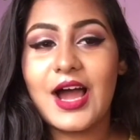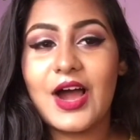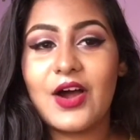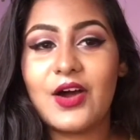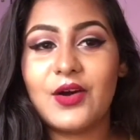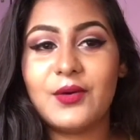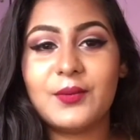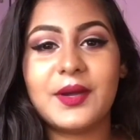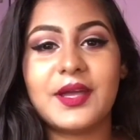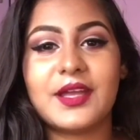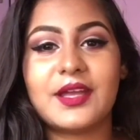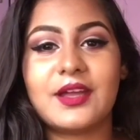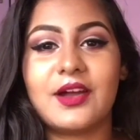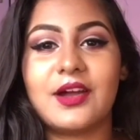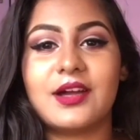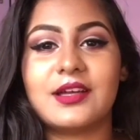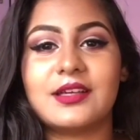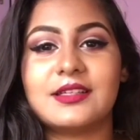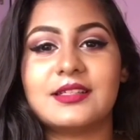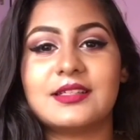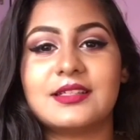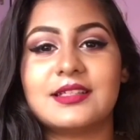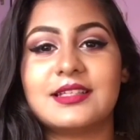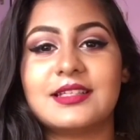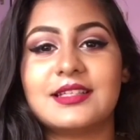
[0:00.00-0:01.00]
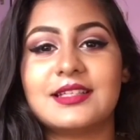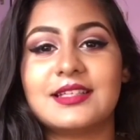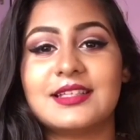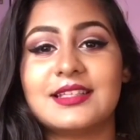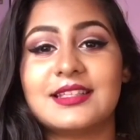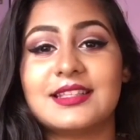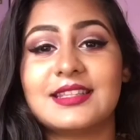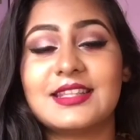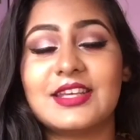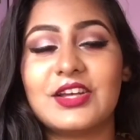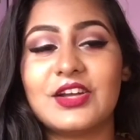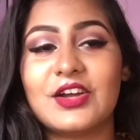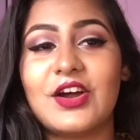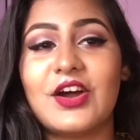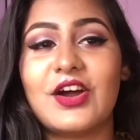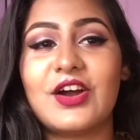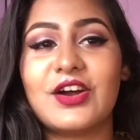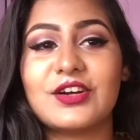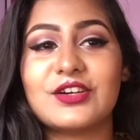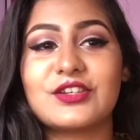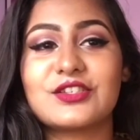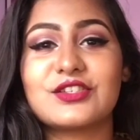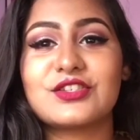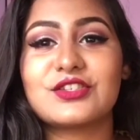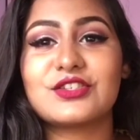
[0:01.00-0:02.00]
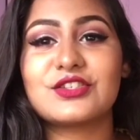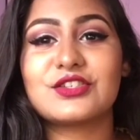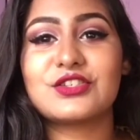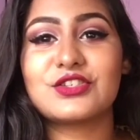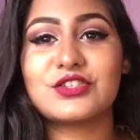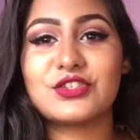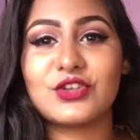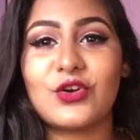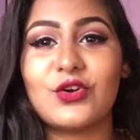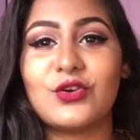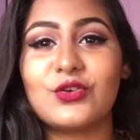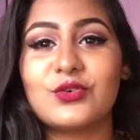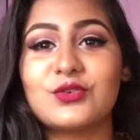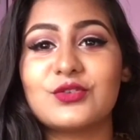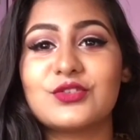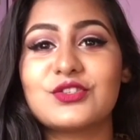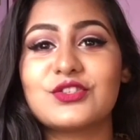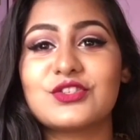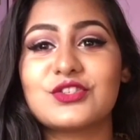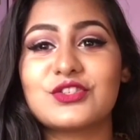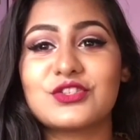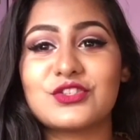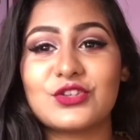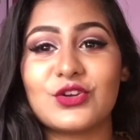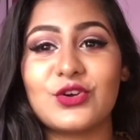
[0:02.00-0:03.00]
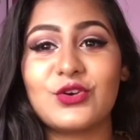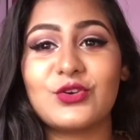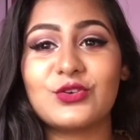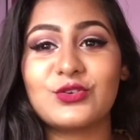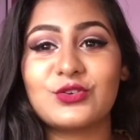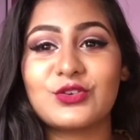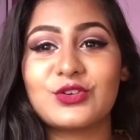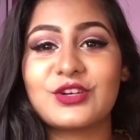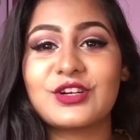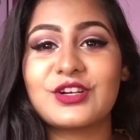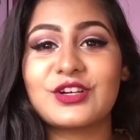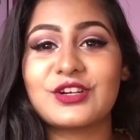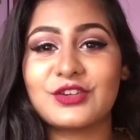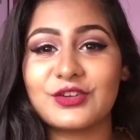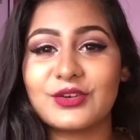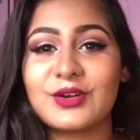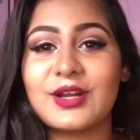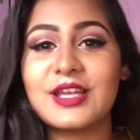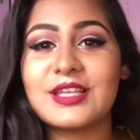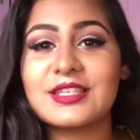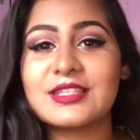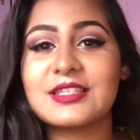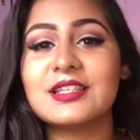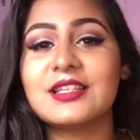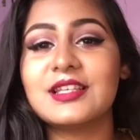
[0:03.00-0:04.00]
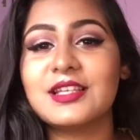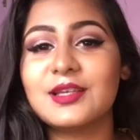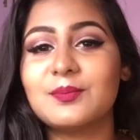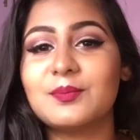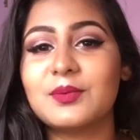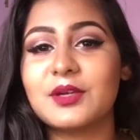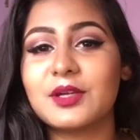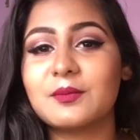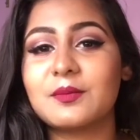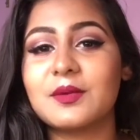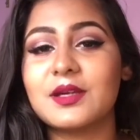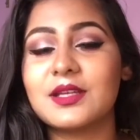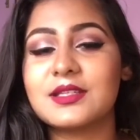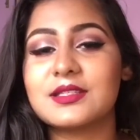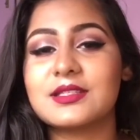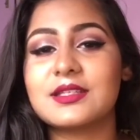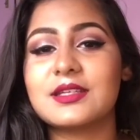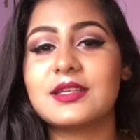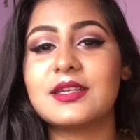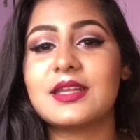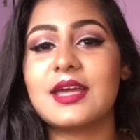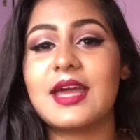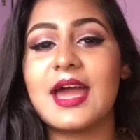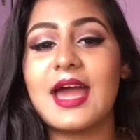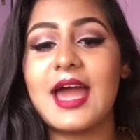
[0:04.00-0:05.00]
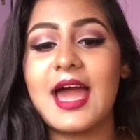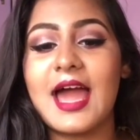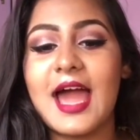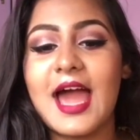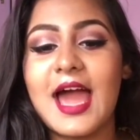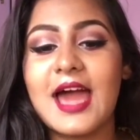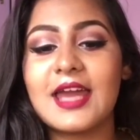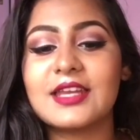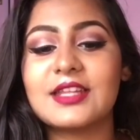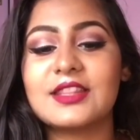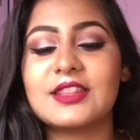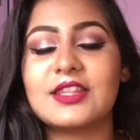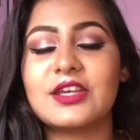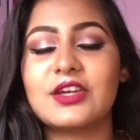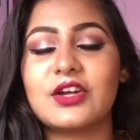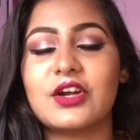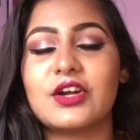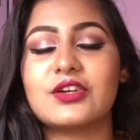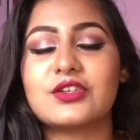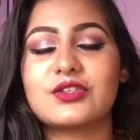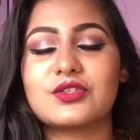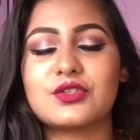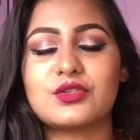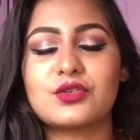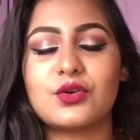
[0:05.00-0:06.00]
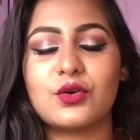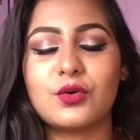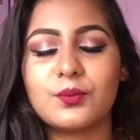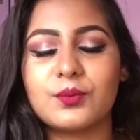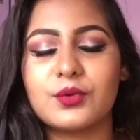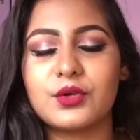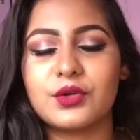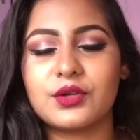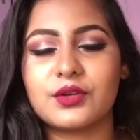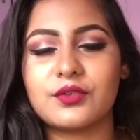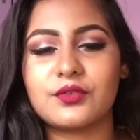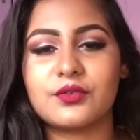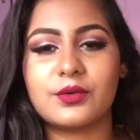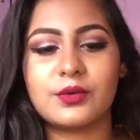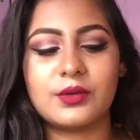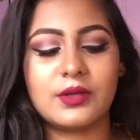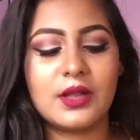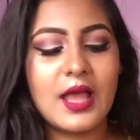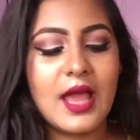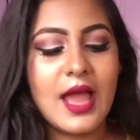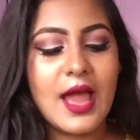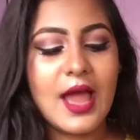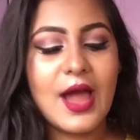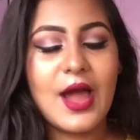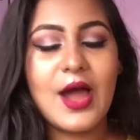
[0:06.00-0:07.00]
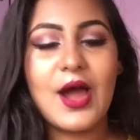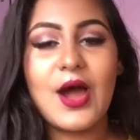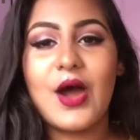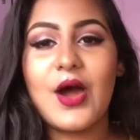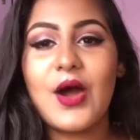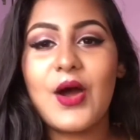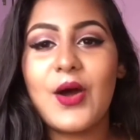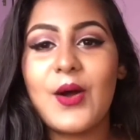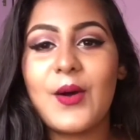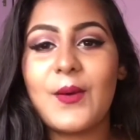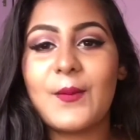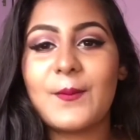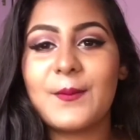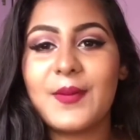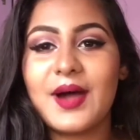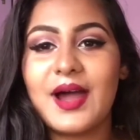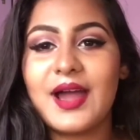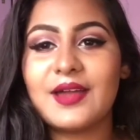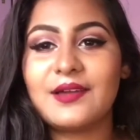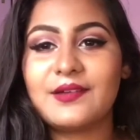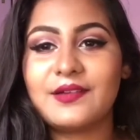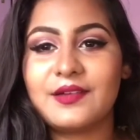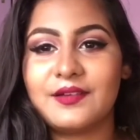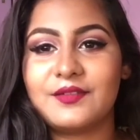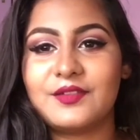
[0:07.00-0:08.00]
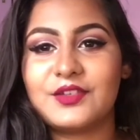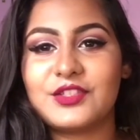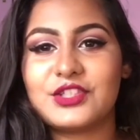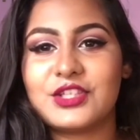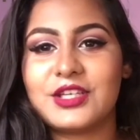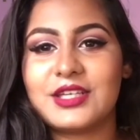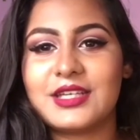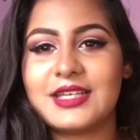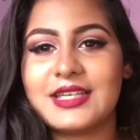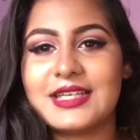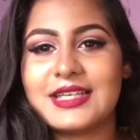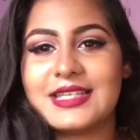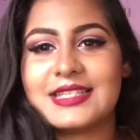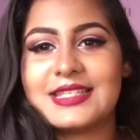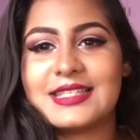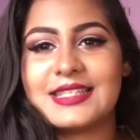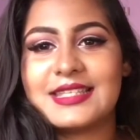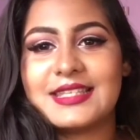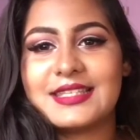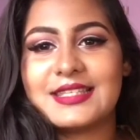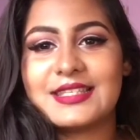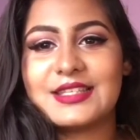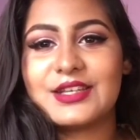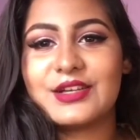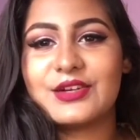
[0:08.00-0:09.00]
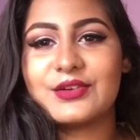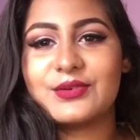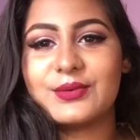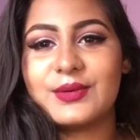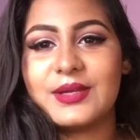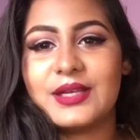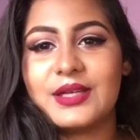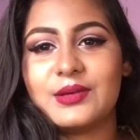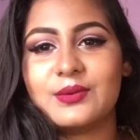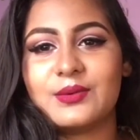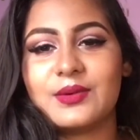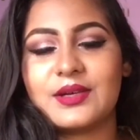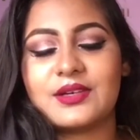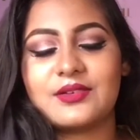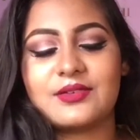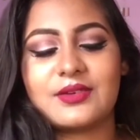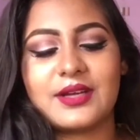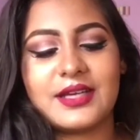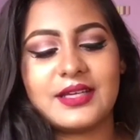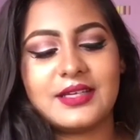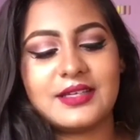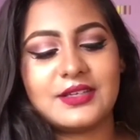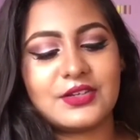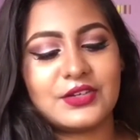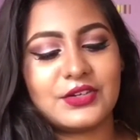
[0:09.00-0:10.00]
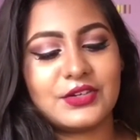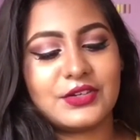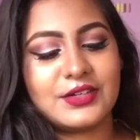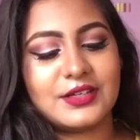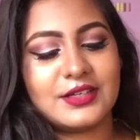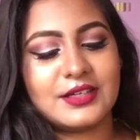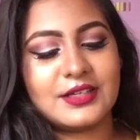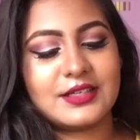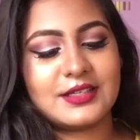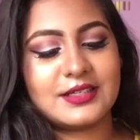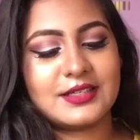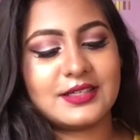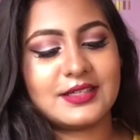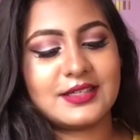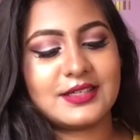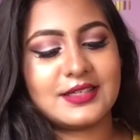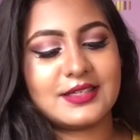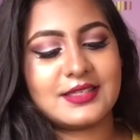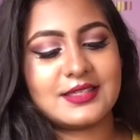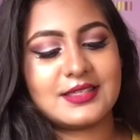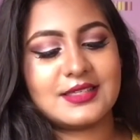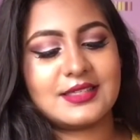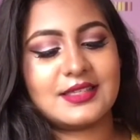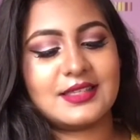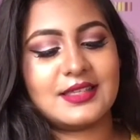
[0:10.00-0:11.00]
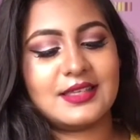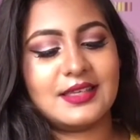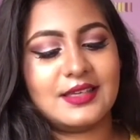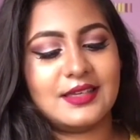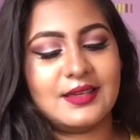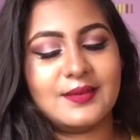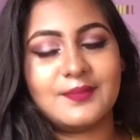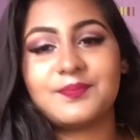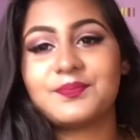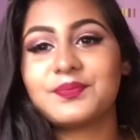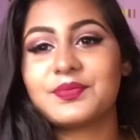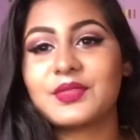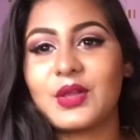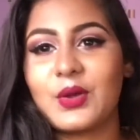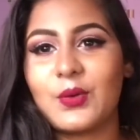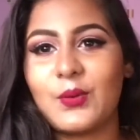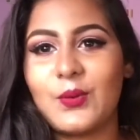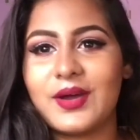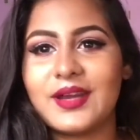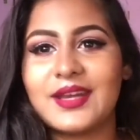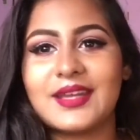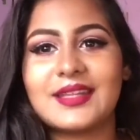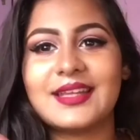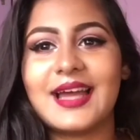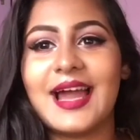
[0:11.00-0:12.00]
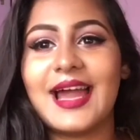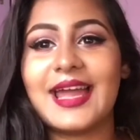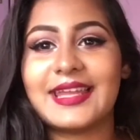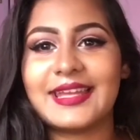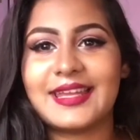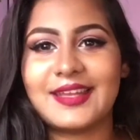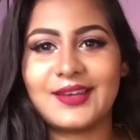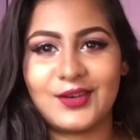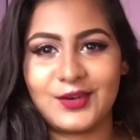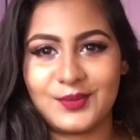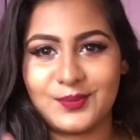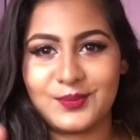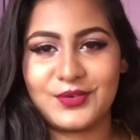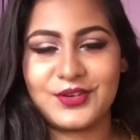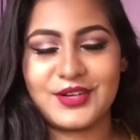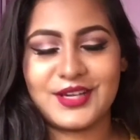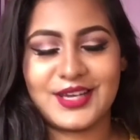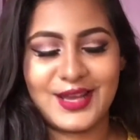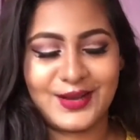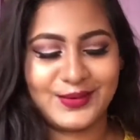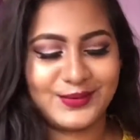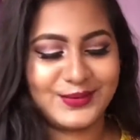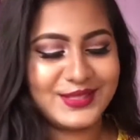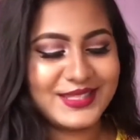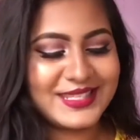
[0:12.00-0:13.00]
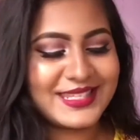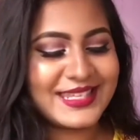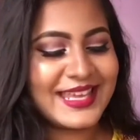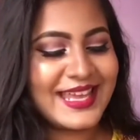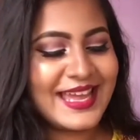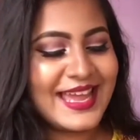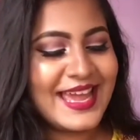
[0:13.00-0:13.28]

oh my god they are so so crazily pigmented and they are so beautiful my favorite shade is this green one right here it is the one I cannot pronounce